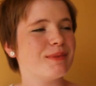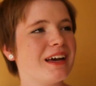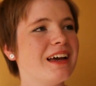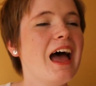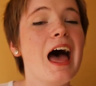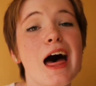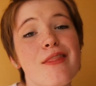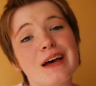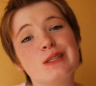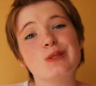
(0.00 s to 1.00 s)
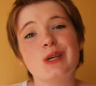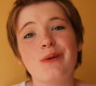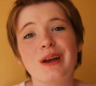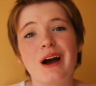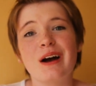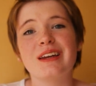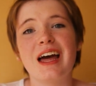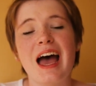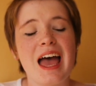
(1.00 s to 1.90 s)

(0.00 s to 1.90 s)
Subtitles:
but that's what's going on.